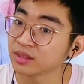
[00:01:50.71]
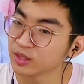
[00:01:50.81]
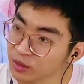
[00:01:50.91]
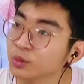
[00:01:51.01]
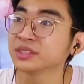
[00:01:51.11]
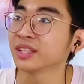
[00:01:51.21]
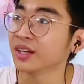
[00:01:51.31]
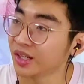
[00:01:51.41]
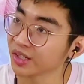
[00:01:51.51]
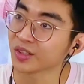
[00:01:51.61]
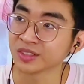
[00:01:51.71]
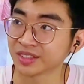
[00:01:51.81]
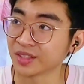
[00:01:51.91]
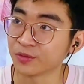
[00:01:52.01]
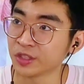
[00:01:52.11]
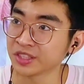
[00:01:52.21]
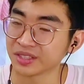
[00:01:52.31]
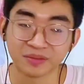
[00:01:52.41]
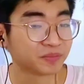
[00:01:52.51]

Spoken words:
it was the acoustic version.